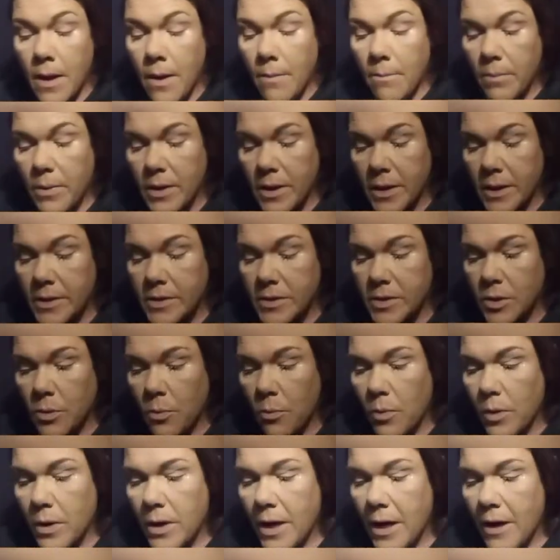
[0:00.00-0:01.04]
but it's the
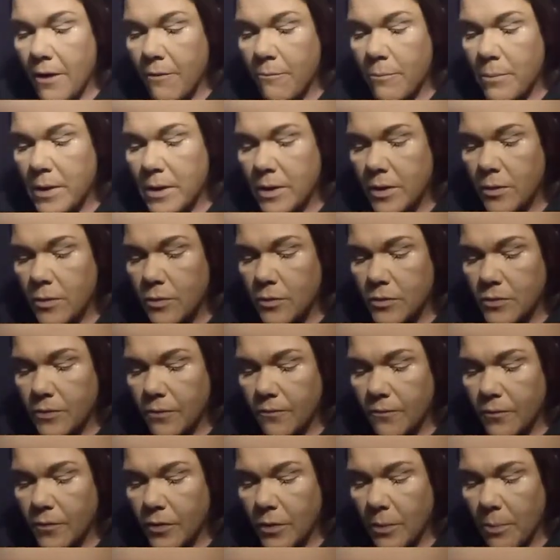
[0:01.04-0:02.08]
one I've been using
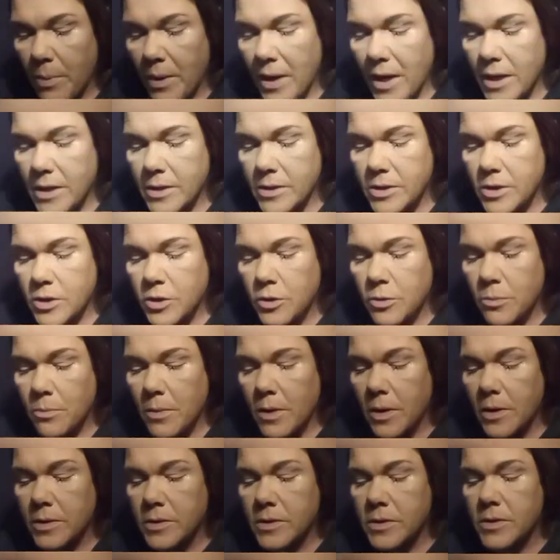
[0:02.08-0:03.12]
for the past 2
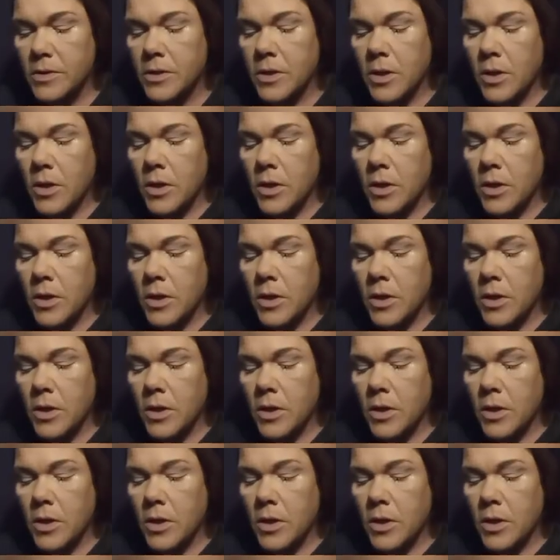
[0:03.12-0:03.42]
months.